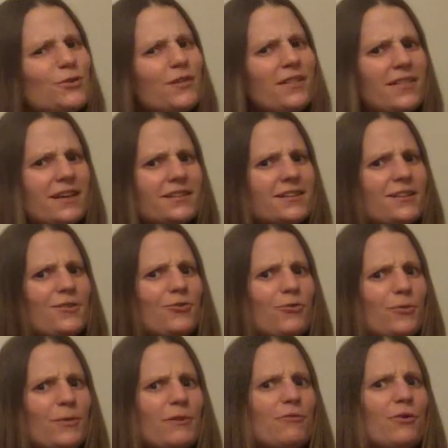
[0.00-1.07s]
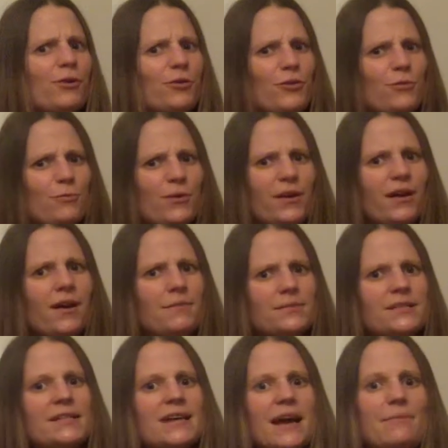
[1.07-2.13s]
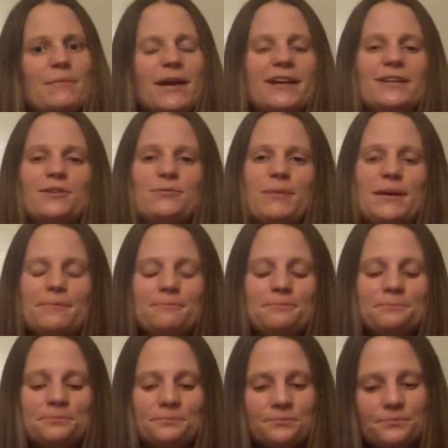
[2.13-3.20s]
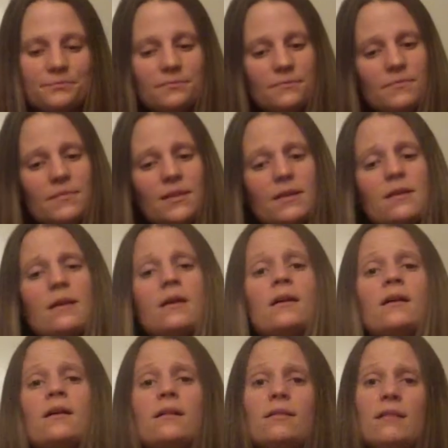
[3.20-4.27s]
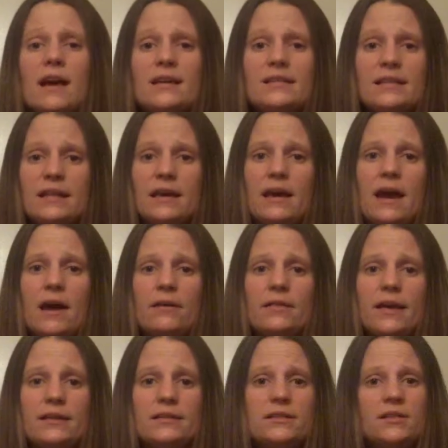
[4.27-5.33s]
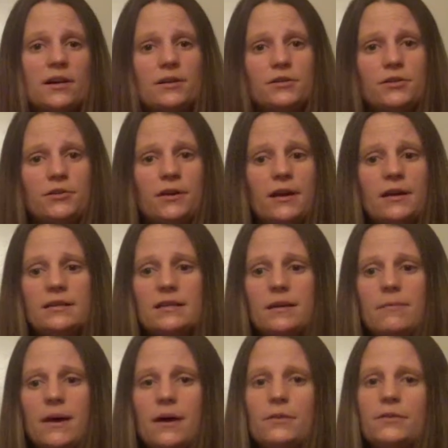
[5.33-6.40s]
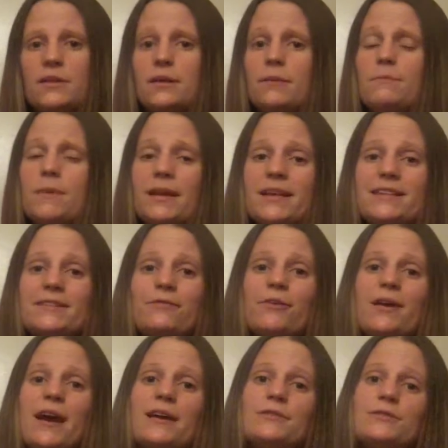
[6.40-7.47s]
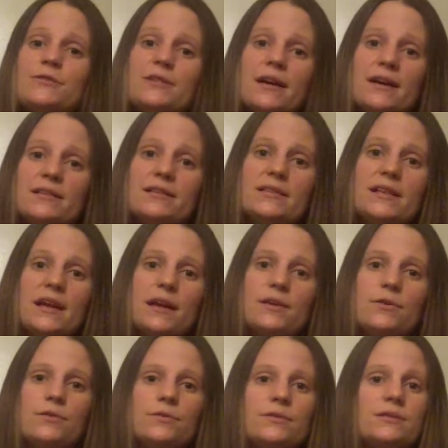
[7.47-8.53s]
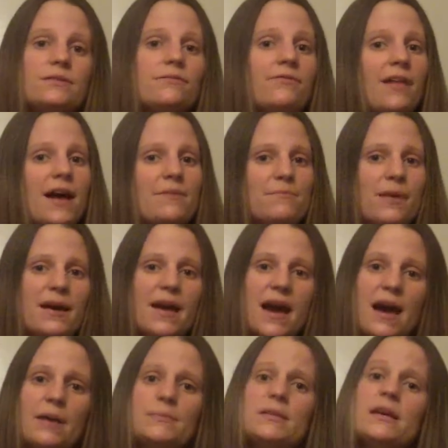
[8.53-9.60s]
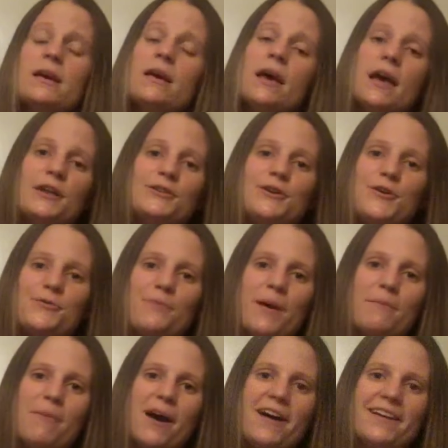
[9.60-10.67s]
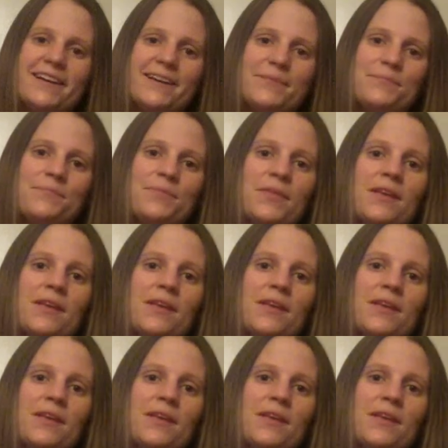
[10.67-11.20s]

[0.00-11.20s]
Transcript: sure that that's going to throw me for a loop when it comes to time management. Lastly, I'd like to talk to you guys about the many different exercises that I use to flatten my abs and tone my body.